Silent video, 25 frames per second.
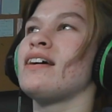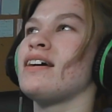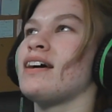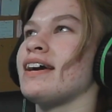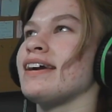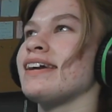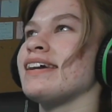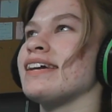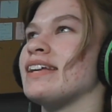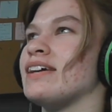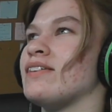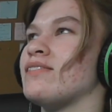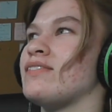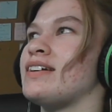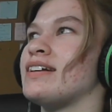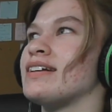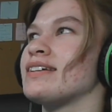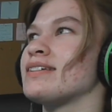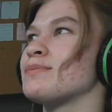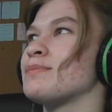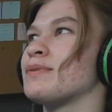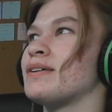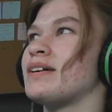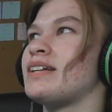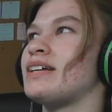I can't even
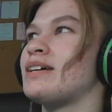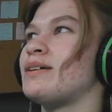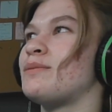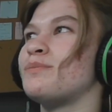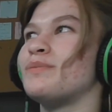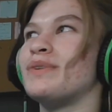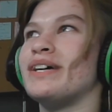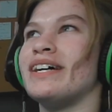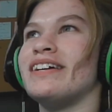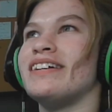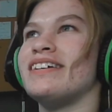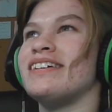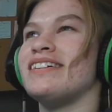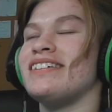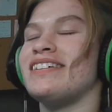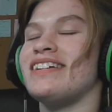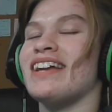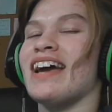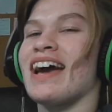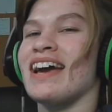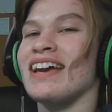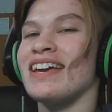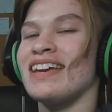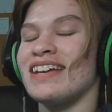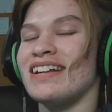explain it, but
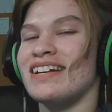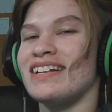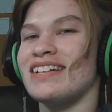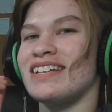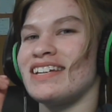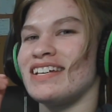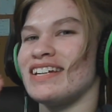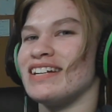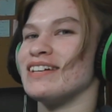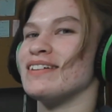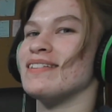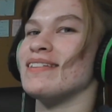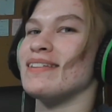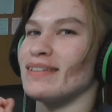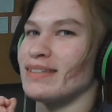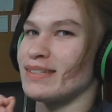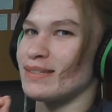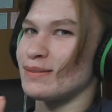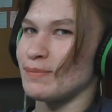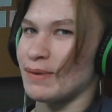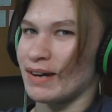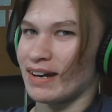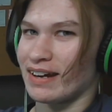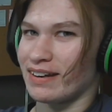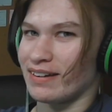I can hear the
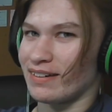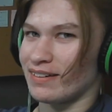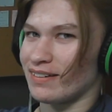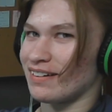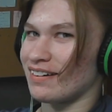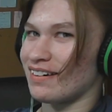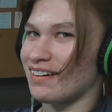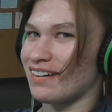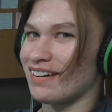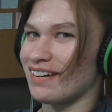smile.